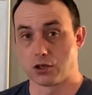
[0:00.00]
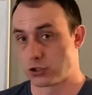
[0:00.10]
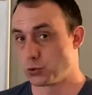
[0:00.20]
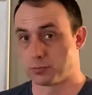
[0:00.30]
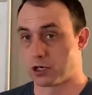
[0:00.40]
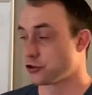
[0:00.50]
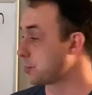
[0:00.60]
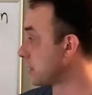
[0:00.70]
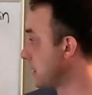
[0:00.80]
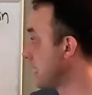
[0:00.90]
you would
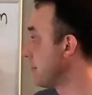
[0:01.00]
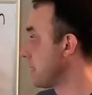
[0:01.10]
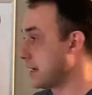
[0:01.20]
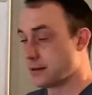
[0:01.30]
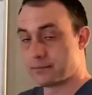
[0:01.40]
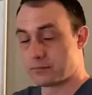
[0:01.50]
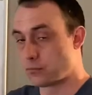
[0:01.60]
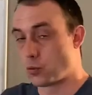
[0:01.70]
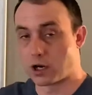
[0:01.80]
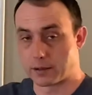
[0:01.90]
multiply that by
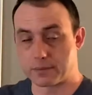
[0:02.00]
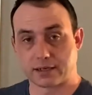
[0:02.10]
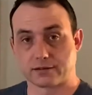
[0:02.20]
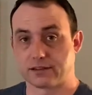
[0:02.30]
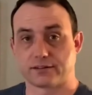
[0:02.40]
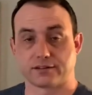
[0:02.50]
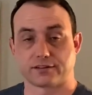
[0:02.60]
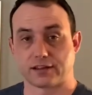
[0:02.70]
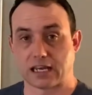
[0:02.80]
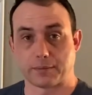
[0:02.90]
1 because it's the
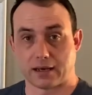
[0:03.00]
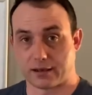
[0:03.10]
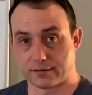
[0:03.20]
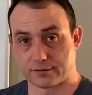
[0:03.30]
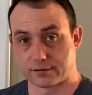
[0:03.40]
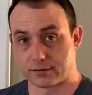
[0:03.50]
same as,